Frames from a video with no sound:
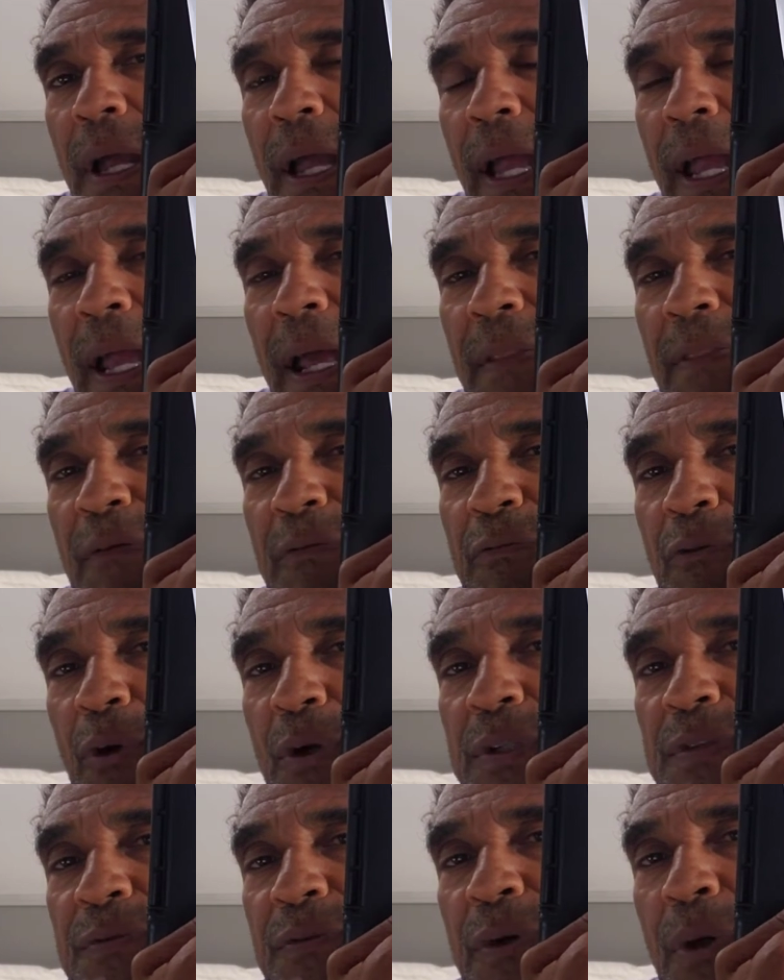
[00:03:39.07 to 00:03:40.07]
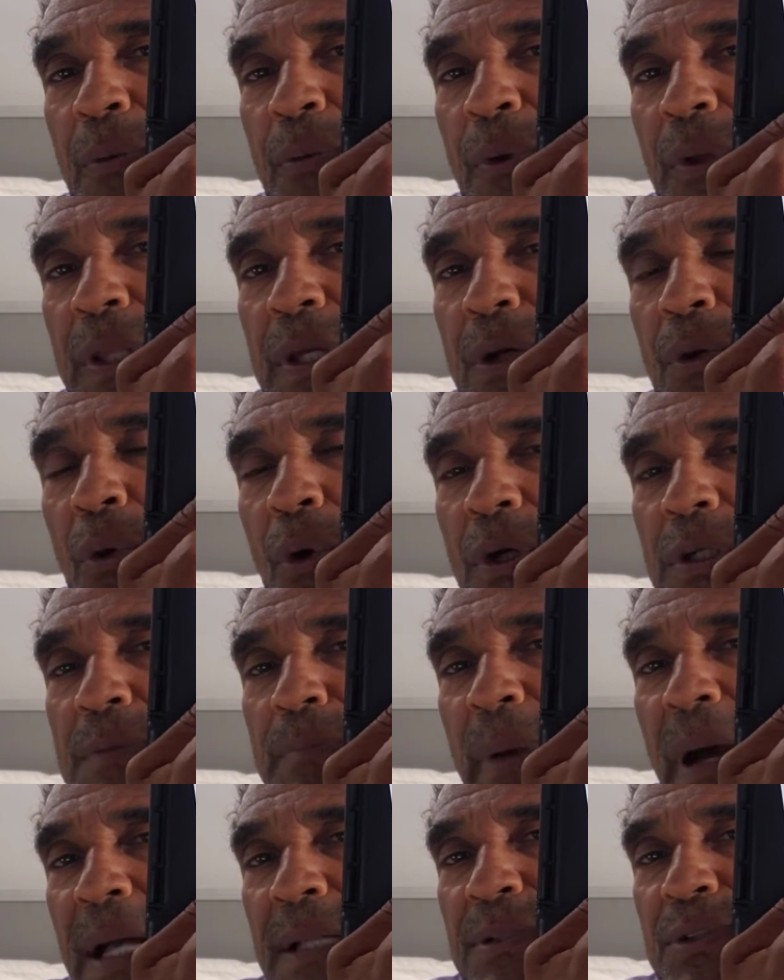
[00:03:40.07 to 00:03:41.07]
And the fourth sphere really
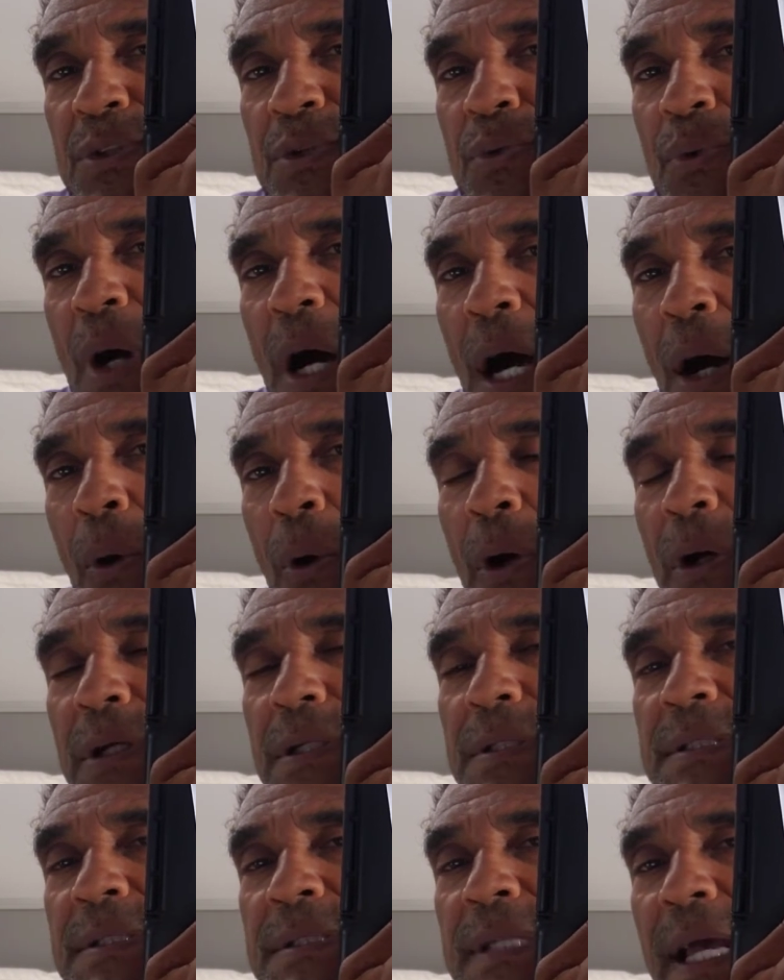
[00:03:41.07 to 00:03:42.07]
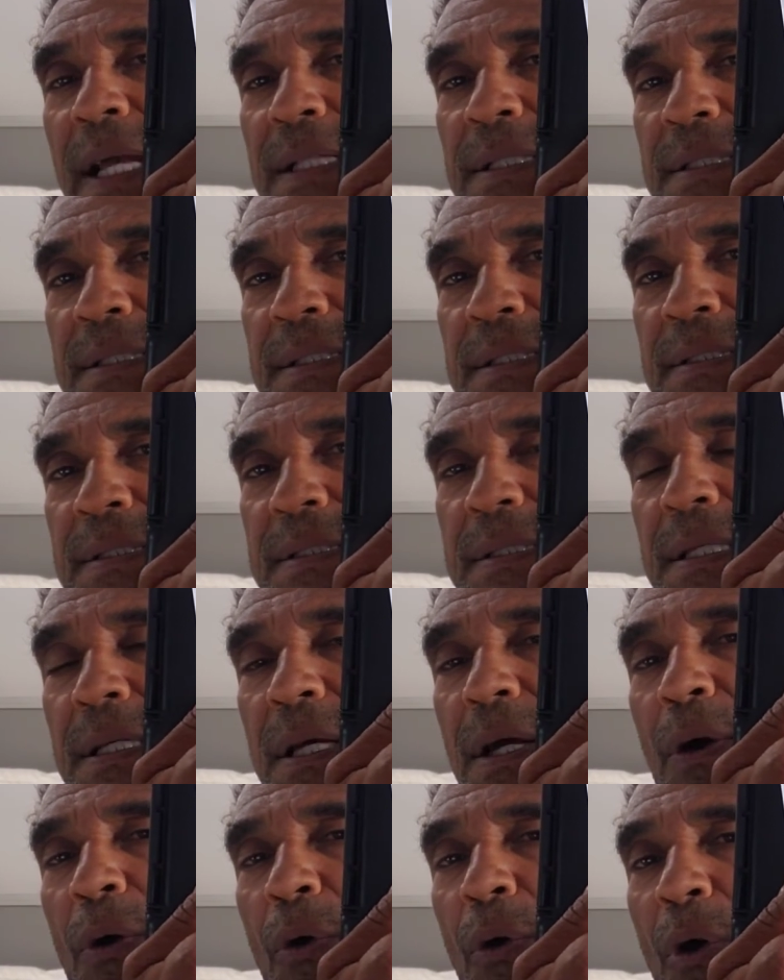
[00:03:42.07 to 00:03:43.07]
corresponds to our sense,
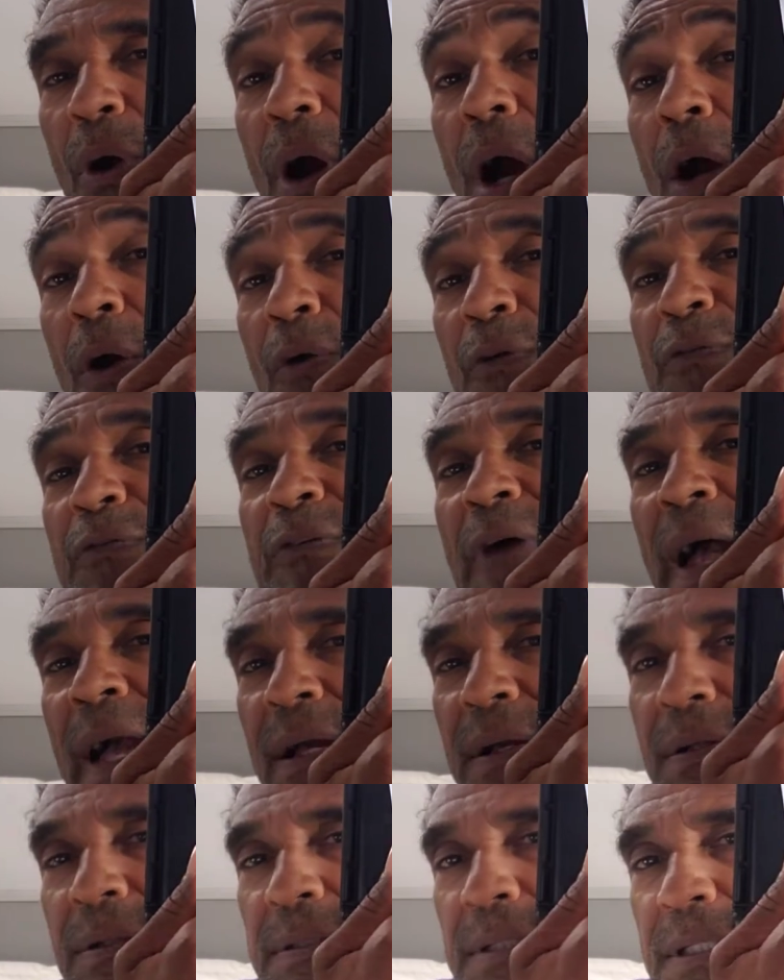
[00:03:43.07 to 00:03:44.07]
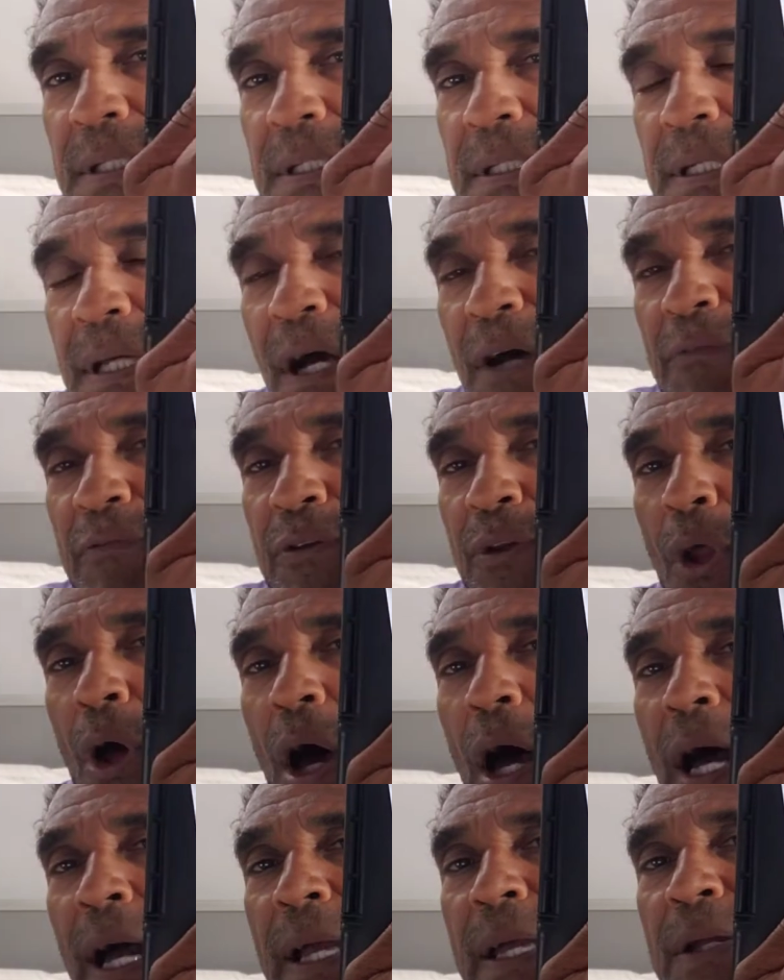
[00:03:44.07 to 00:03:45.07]
or our faculty of
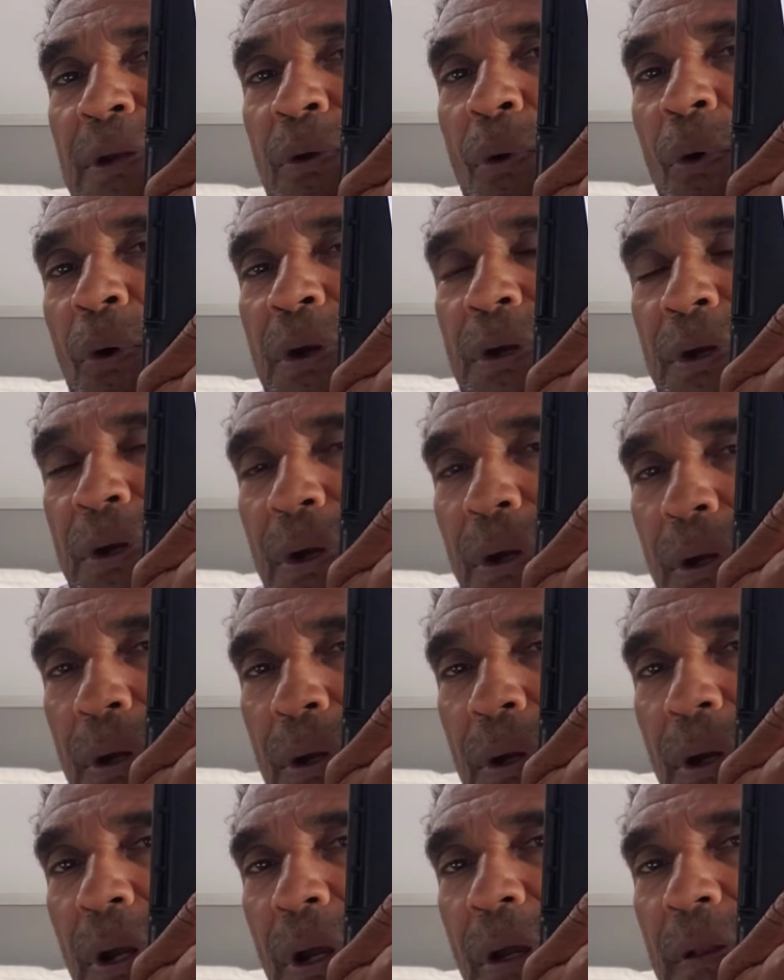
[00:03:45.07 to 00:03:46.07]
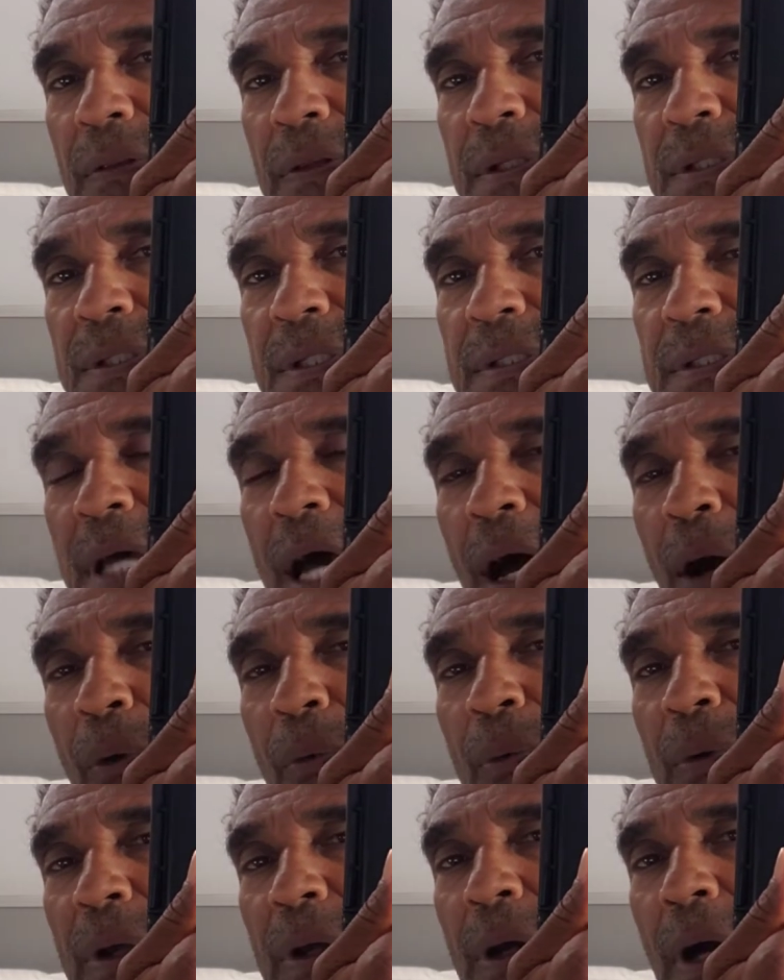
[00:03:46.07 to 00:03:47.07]
law and order. This is
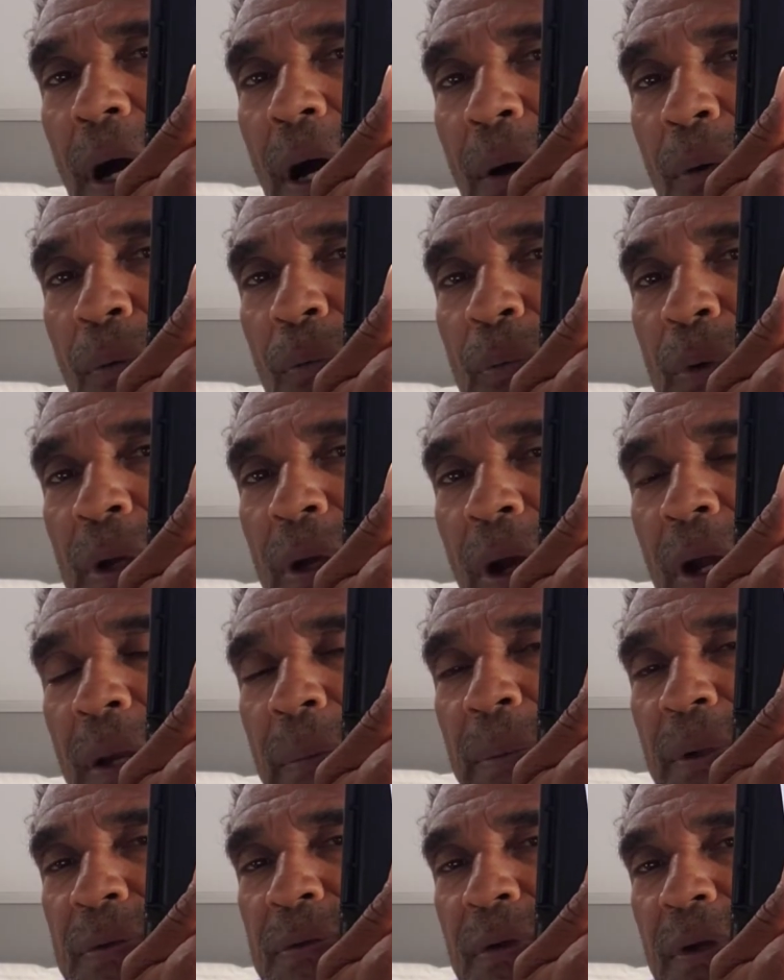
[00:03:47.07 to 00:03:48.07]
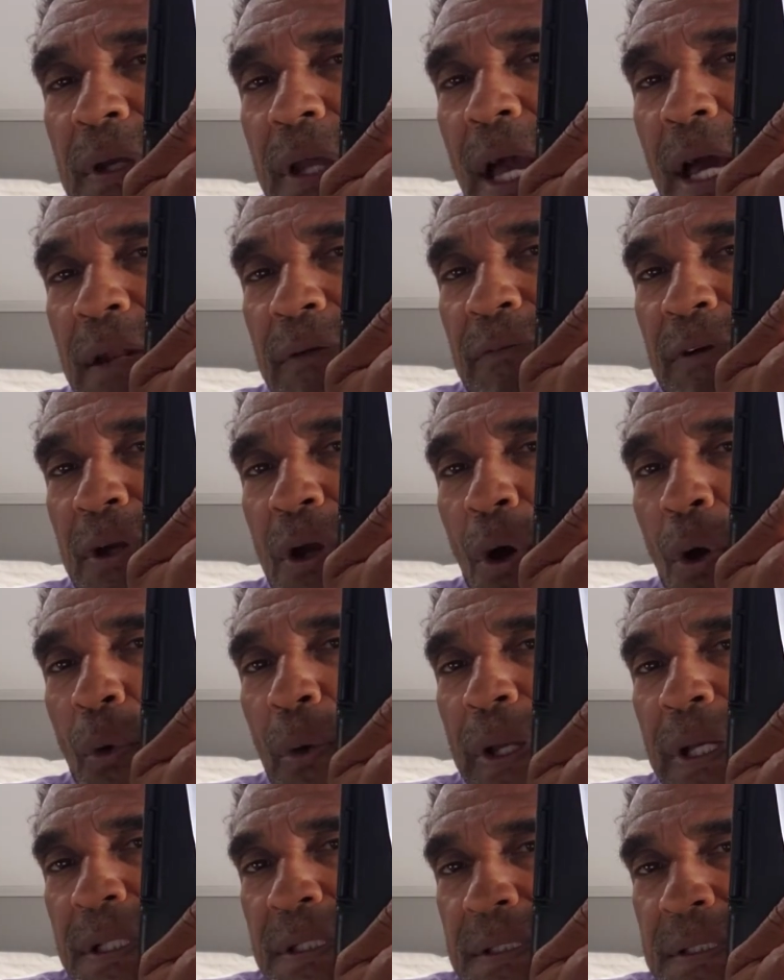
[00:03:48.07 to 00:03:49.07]
how we are able to kind of go
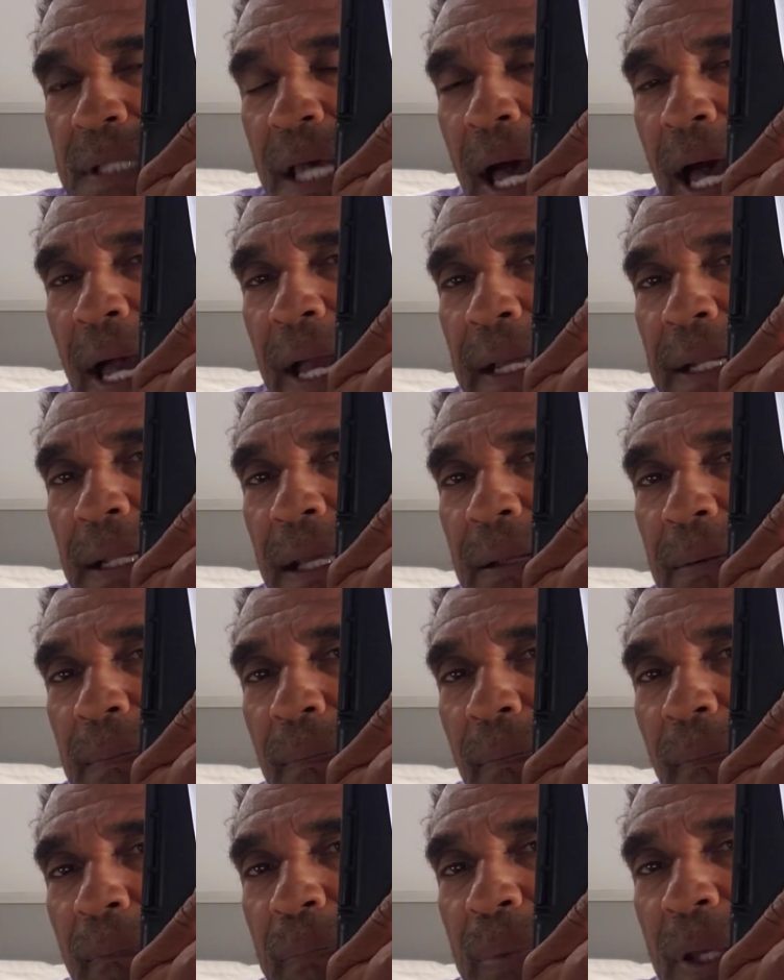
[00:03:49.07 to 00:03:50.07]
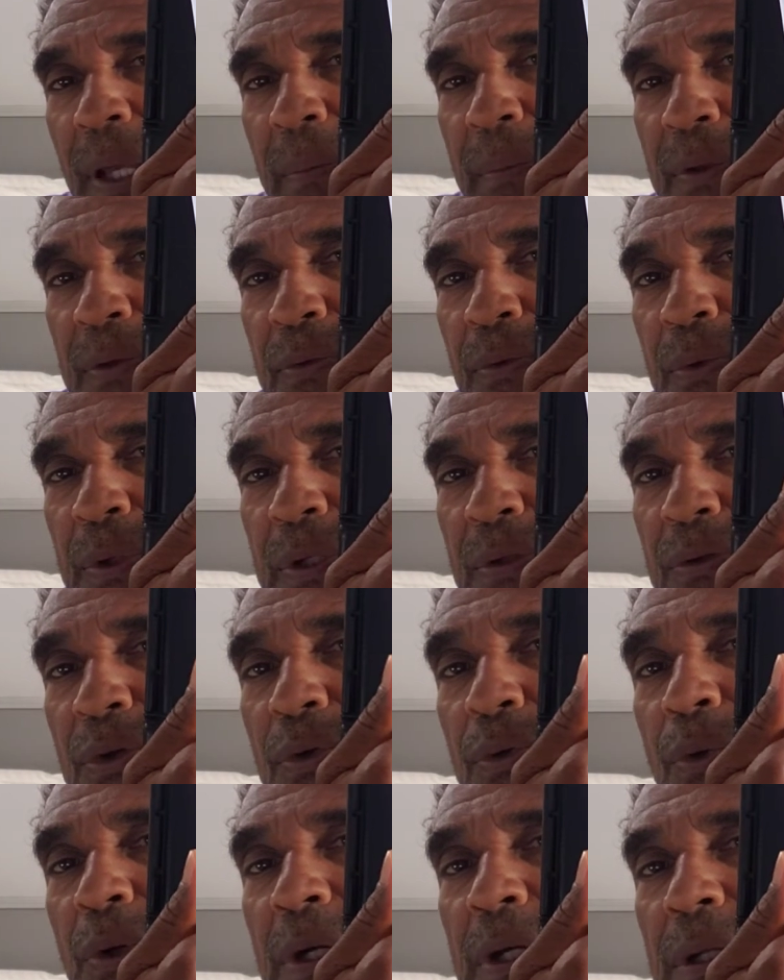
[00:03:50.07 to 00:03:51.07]
inside and be able to
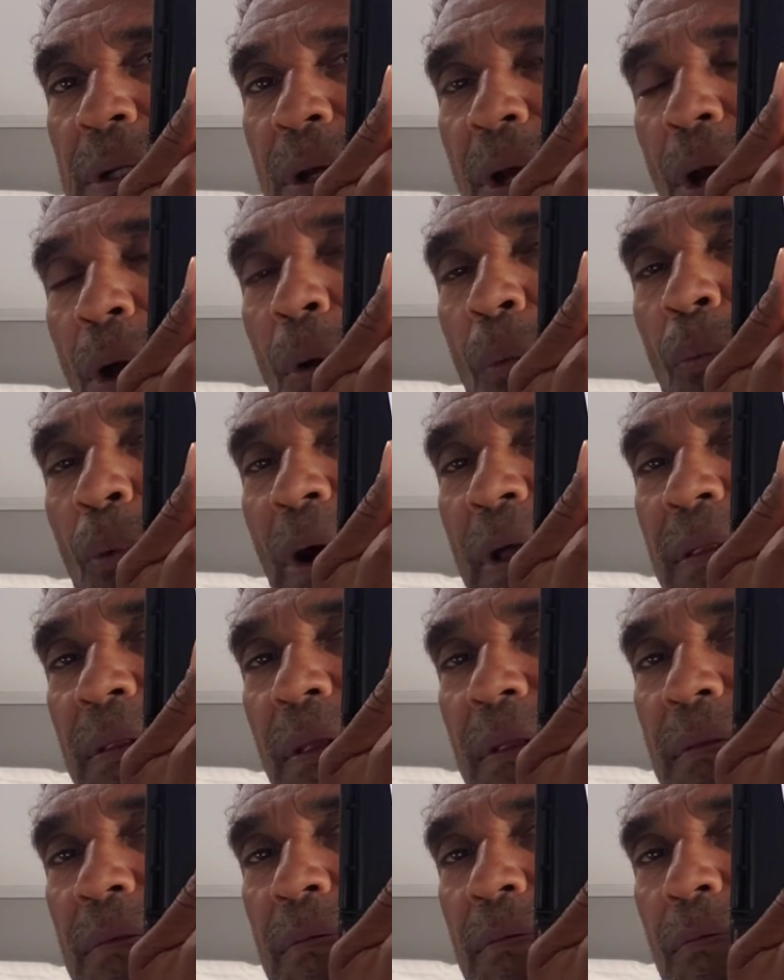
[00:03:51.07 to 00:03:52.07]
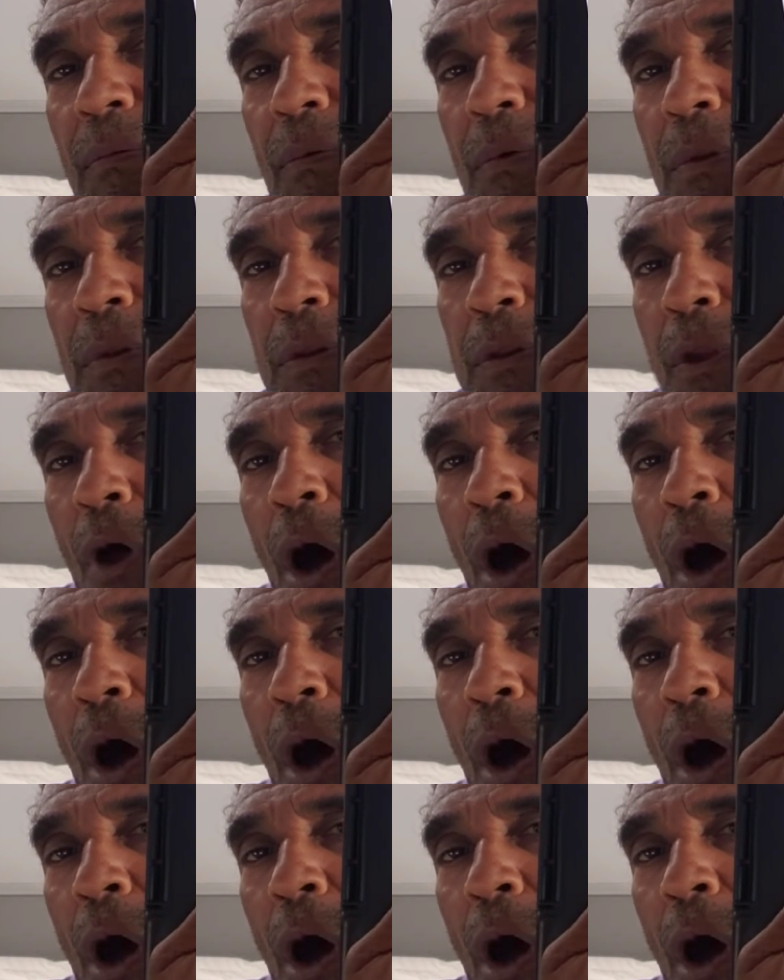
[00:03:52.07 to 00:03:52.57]
intuit what the